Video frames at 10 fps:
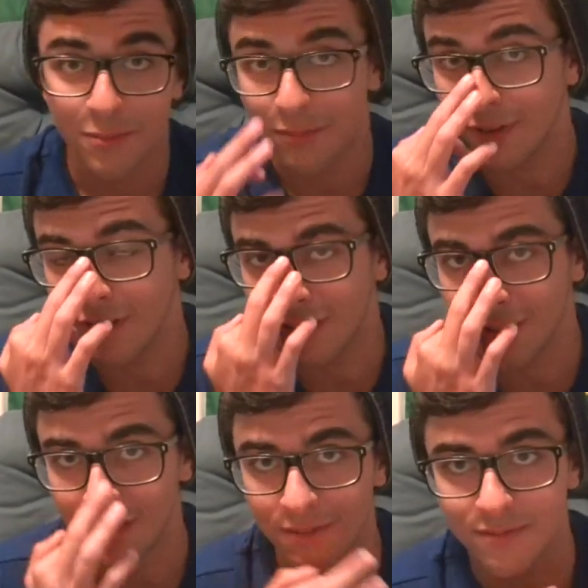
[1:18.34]

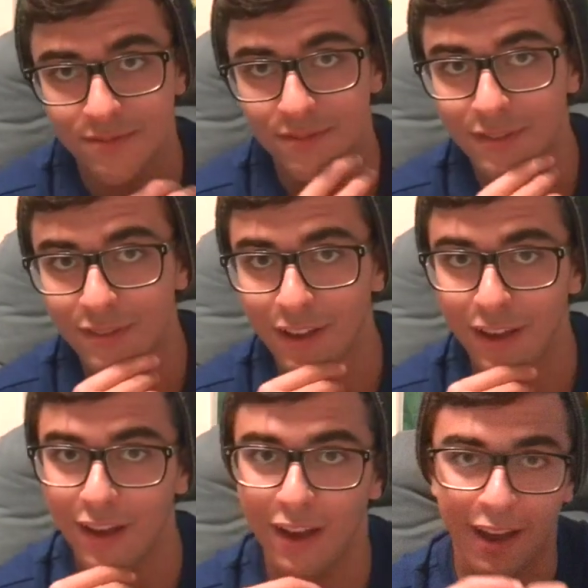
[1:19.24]
But
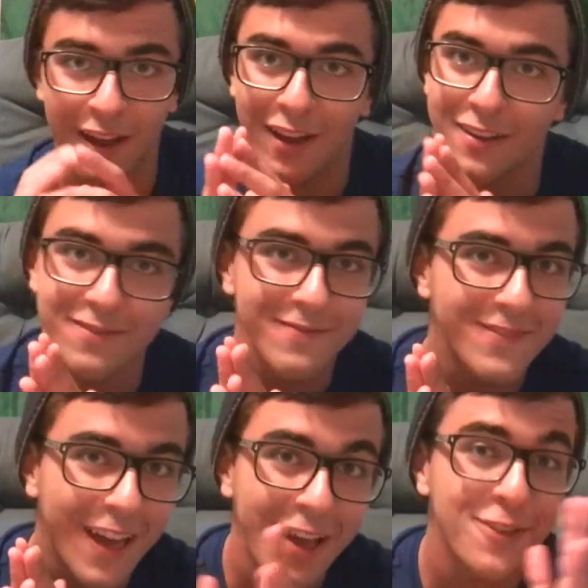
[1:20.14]

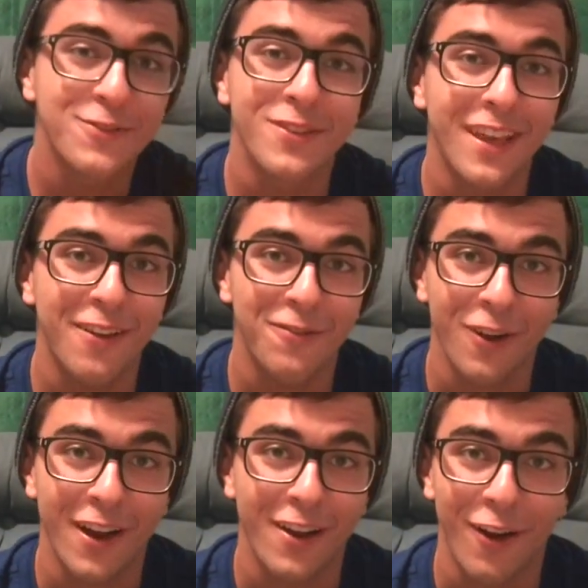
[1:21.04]
I used to get
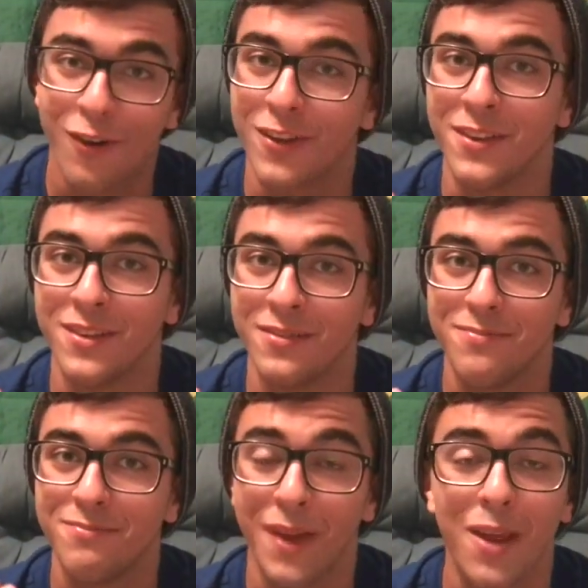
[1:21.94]
right only the
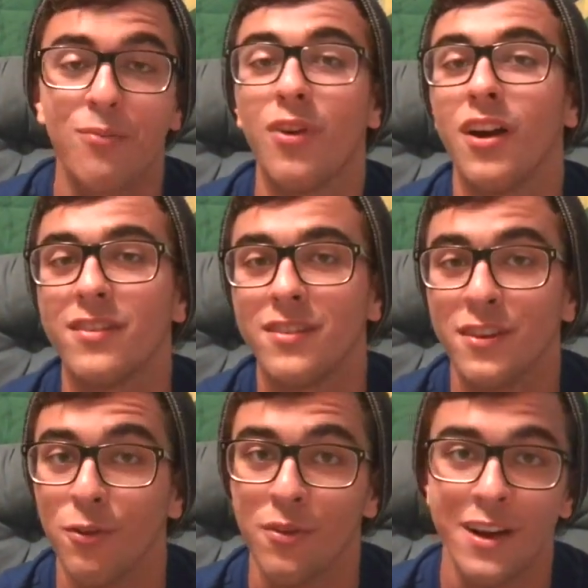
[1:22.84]
main part.
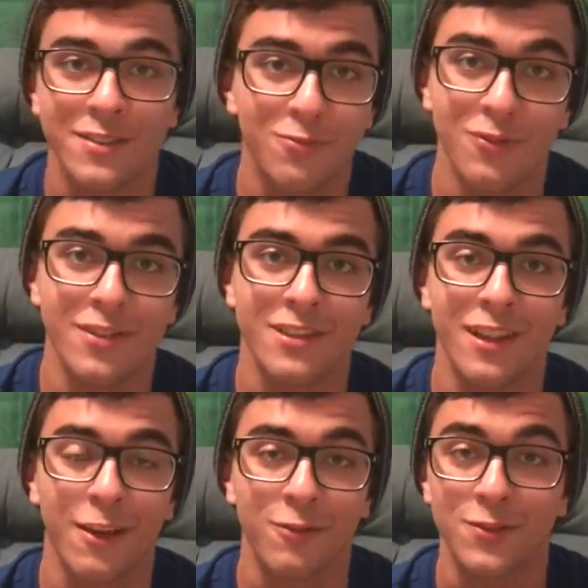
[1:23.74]
The rest was a
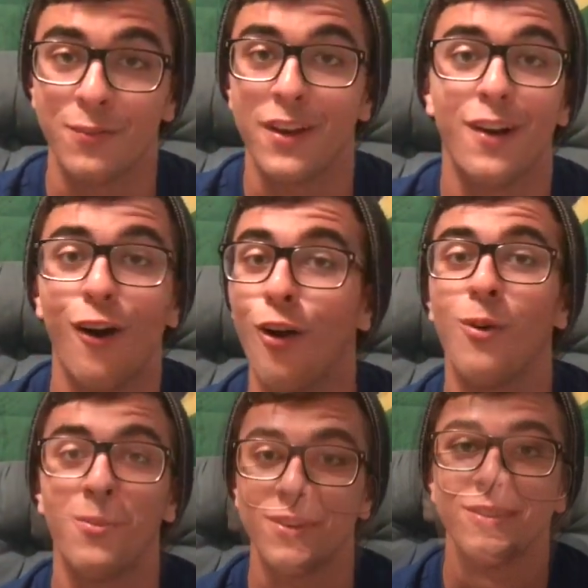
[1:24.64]
language made all
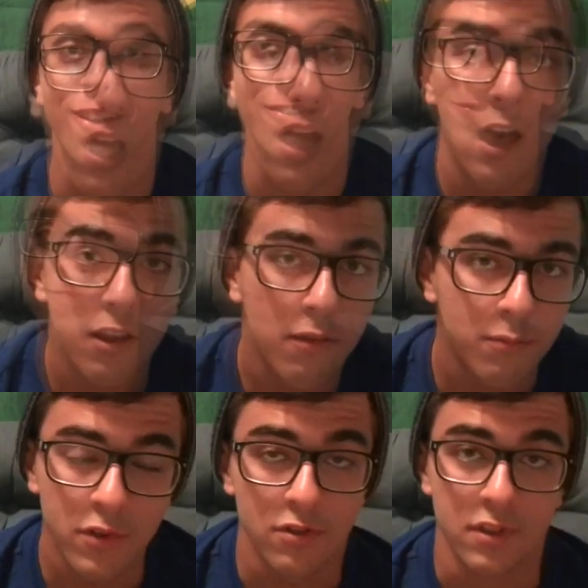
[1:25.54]
by myself. I love
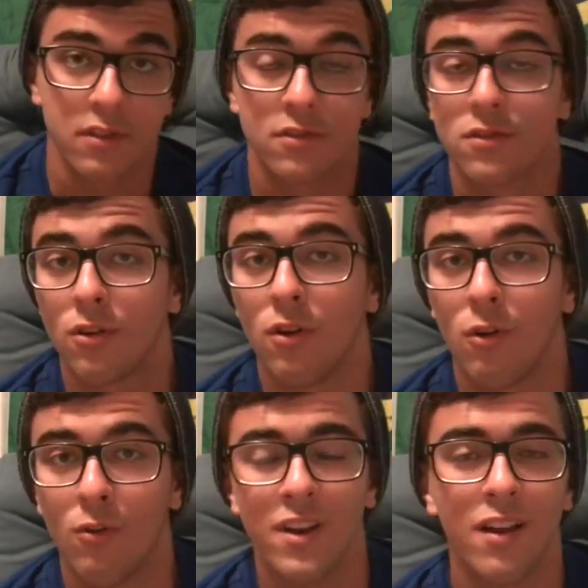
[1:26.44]
music,
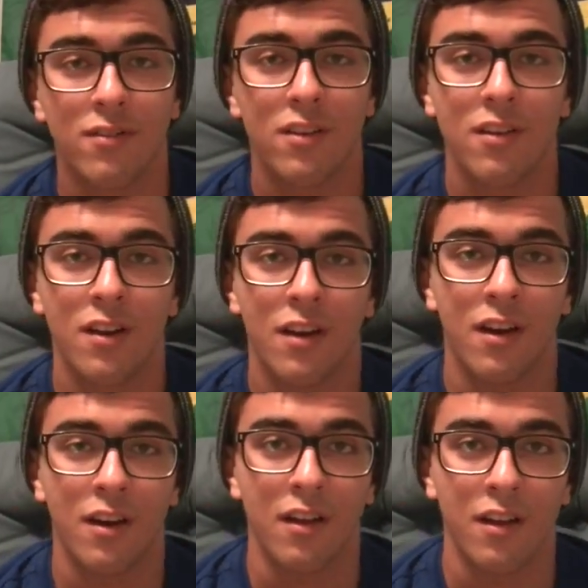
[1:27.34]
so whenever
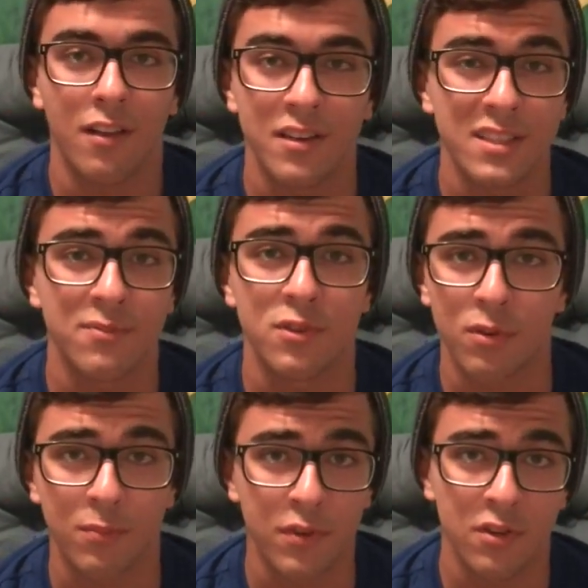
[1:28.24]
I listen
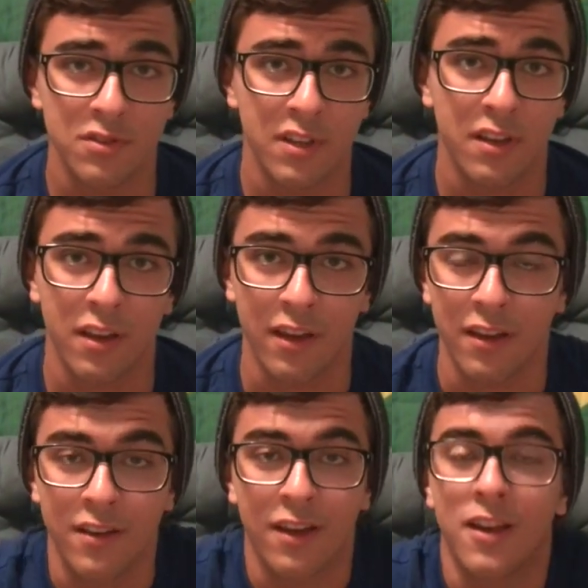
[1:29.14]
to music
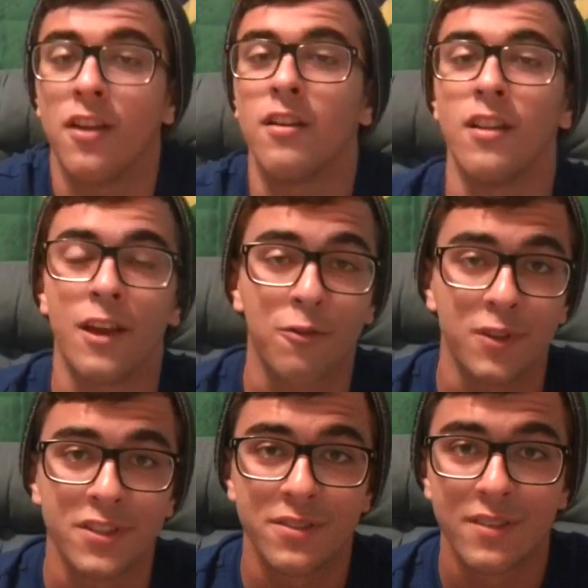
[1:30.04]
in another
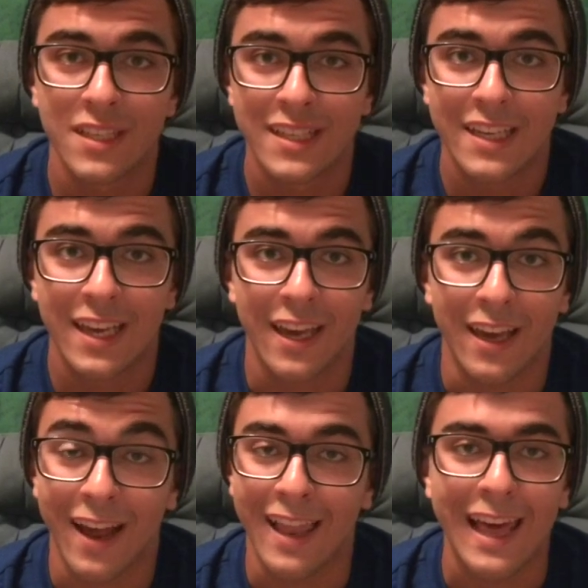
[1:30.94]
language
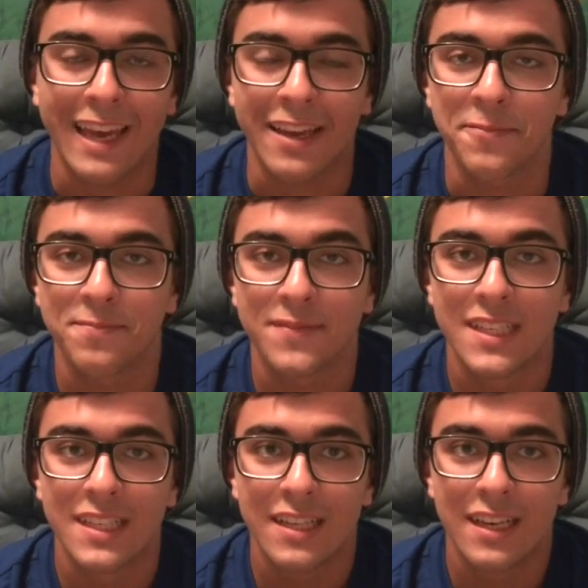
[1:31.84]
and I like it,
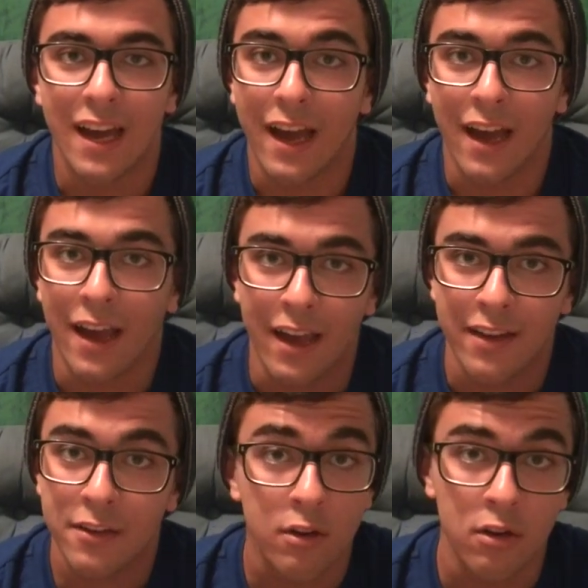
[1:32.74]
I
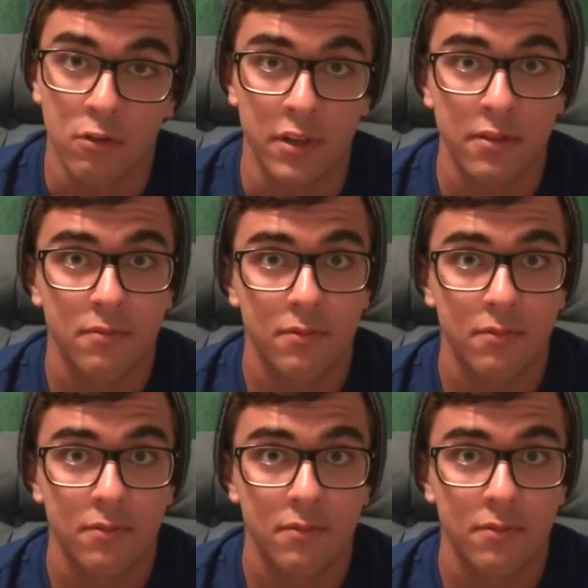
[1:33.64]
Google it.